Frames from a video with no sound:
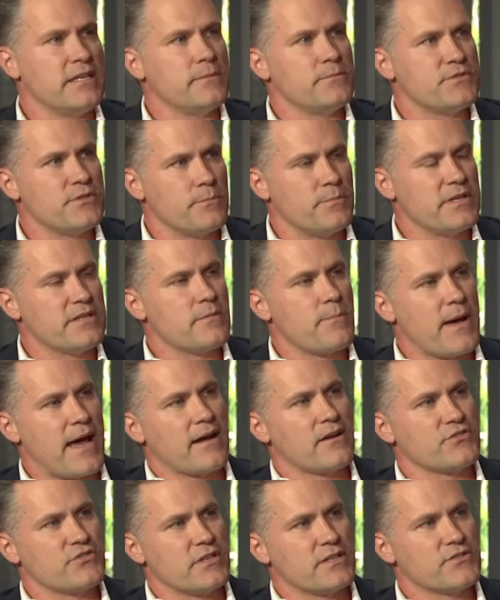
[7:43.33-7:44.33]
team to beat the
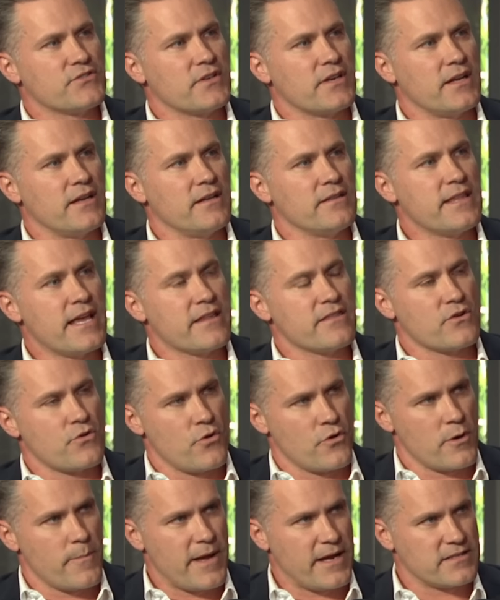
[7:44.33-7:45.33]
Packers yesterday. They had the
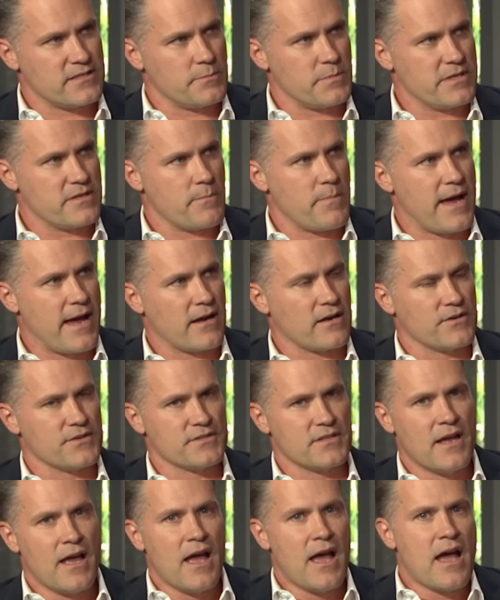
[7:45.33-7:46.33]
quarterback to beat the
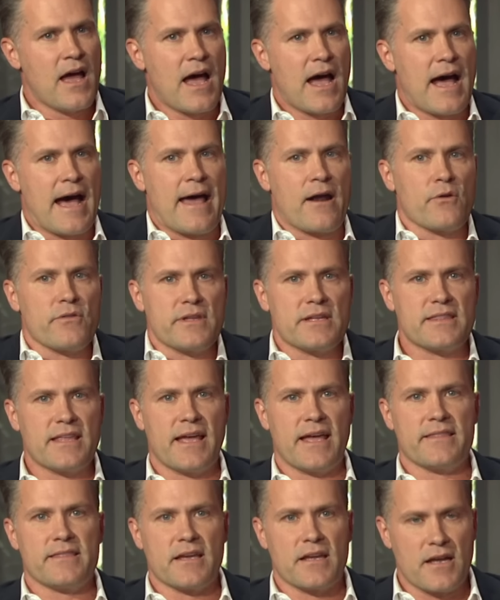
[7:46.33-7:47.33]
Packers. Yeah. I don't think
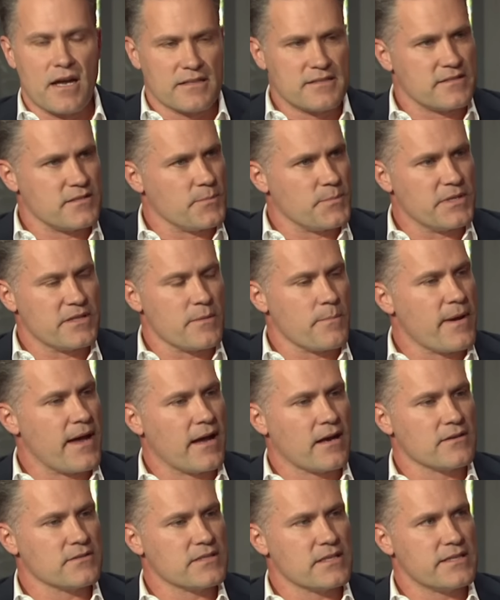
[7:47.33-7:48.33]
they had the guts to beat the
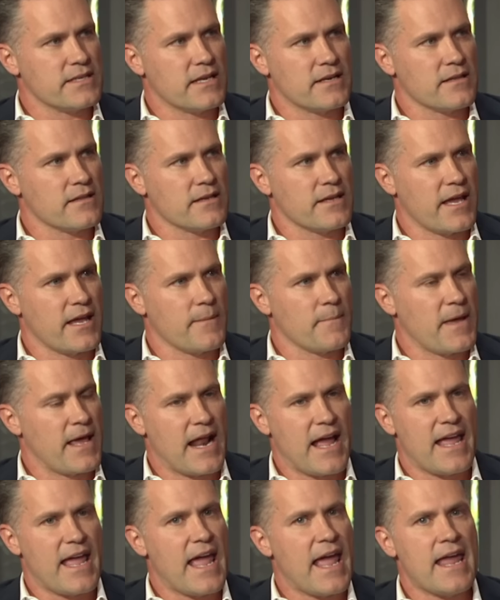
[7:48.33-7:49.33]
Packers at the end of the game,
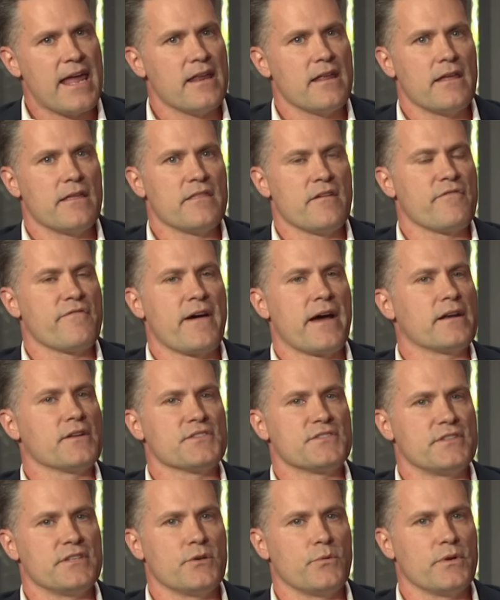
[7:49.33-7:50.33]
and oh, I hate the oh, man.
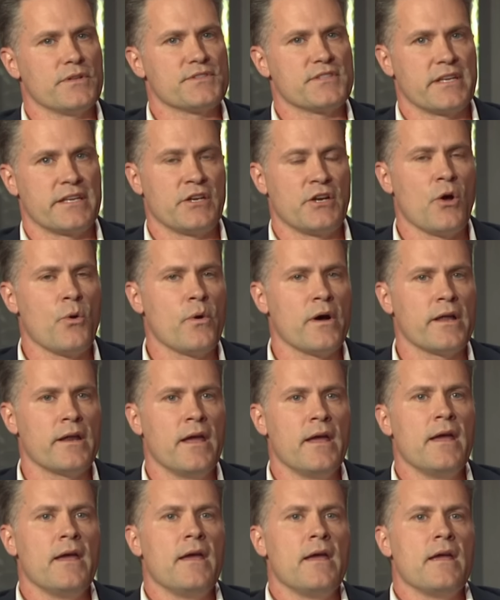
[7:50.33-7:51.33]
final sequence. And you know
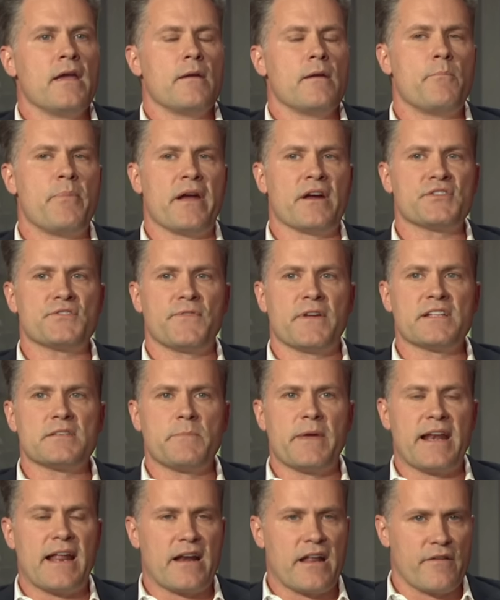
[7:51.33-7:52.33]
what? Bears
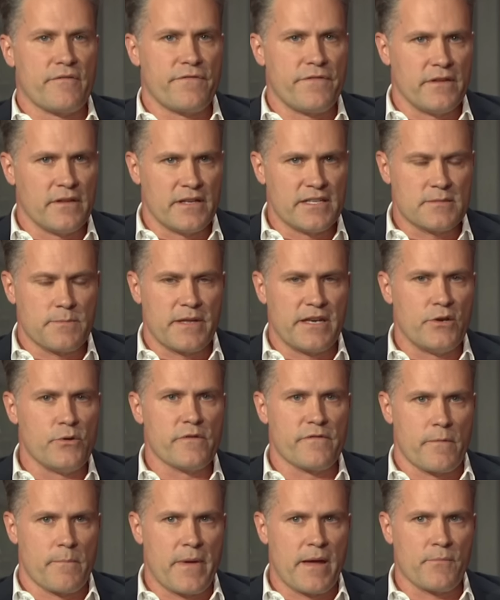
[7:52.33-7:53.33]
fans may not have feelings, but they do
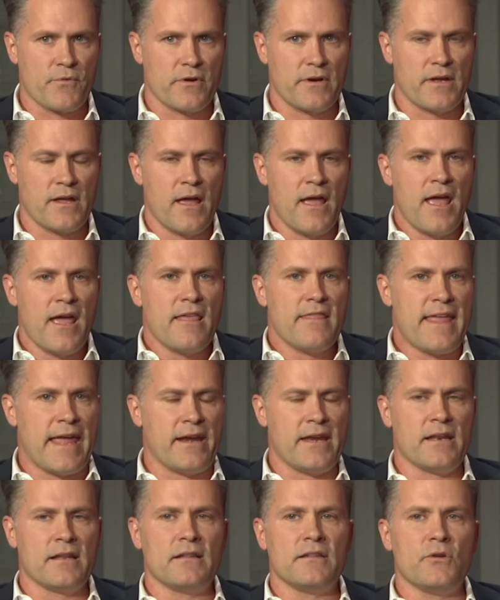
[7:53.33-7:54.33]
have a memory.
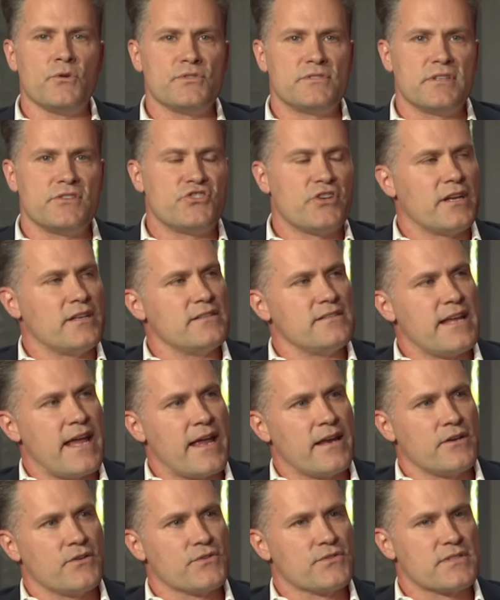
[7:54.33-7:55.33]
They didn't lose to Jayden
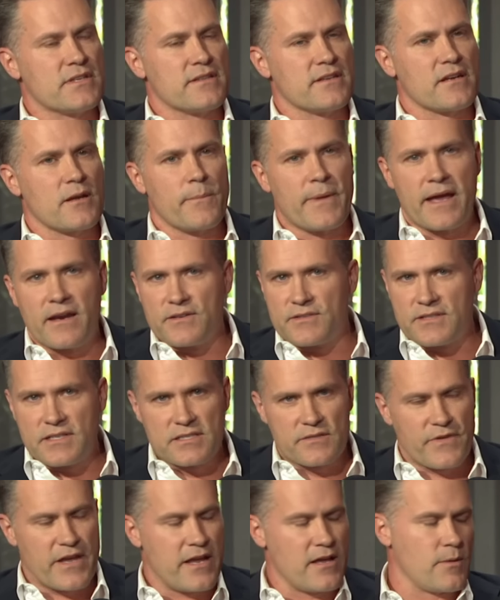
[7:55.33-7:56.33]
Daniels and the Commanders
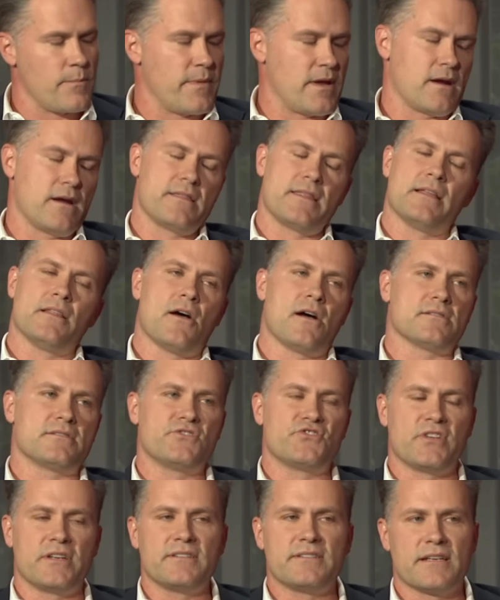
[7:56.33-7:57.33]
because of a Hail Mary. They
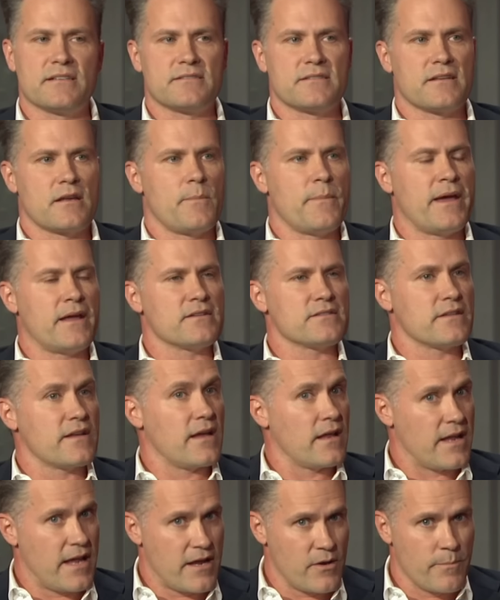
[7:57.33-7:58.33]
lost to Jayden Daniels and the Commanders
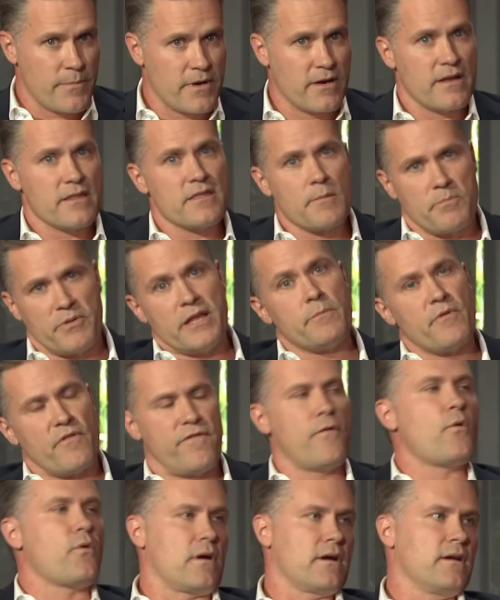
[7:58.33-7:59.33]
and Hail Mary the play
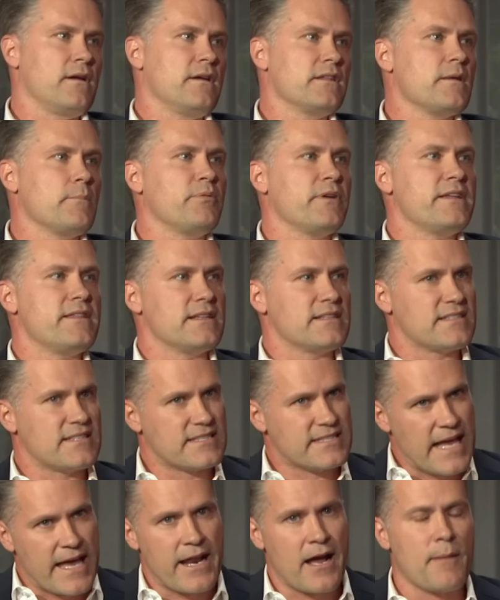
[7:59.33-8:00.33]
before, the play that
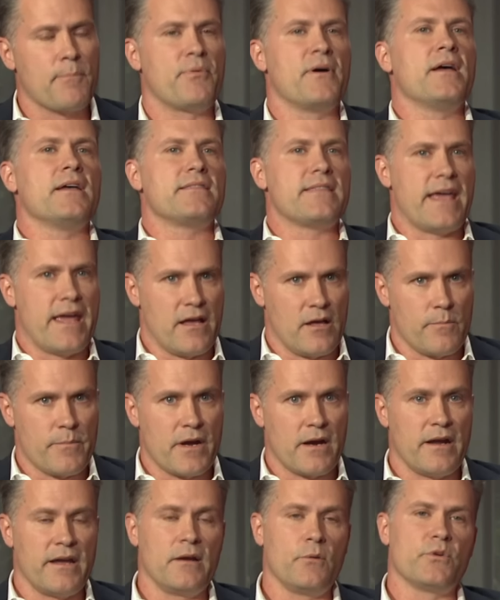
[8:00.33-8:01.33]
set up the Hail
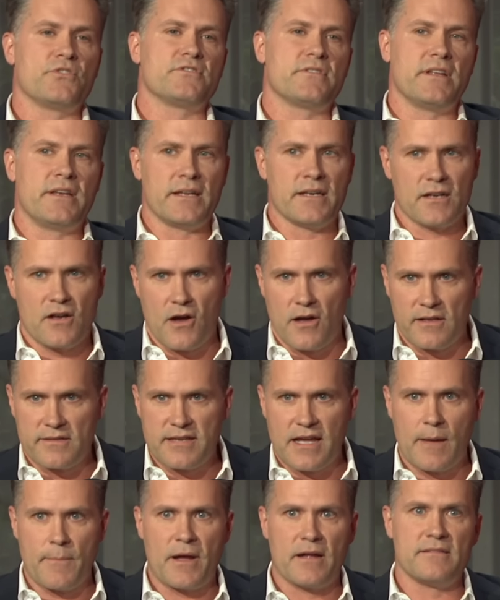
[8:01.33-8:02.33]
Mary, in which they didn't call a
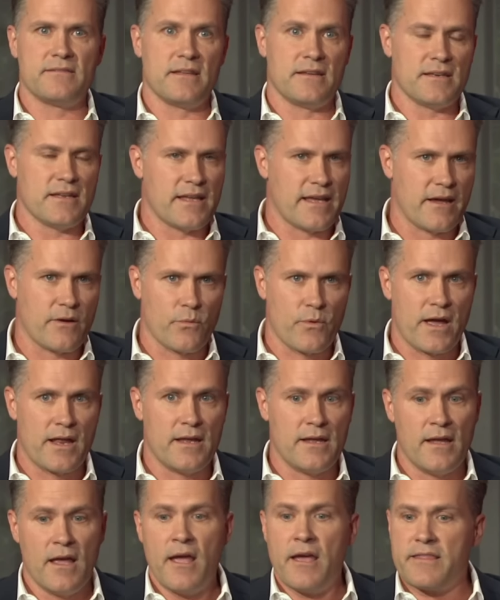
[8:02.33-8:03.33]
timeout, didn't get
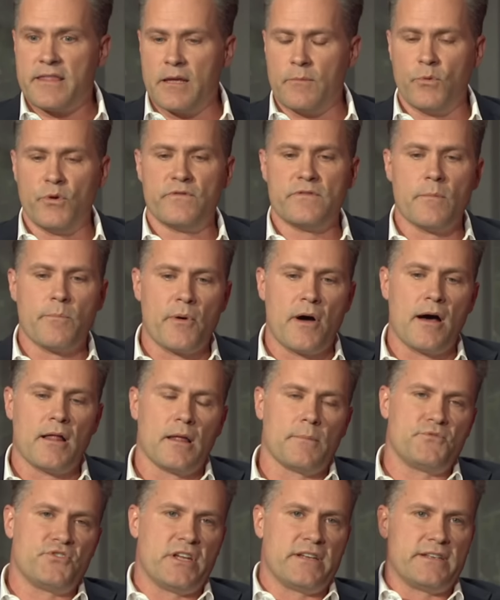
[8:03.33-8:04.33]
ready. They moved the
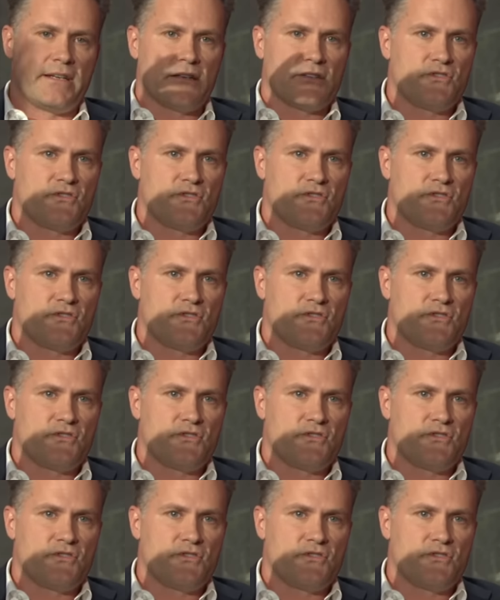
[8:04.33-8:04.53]
ball up. Jayden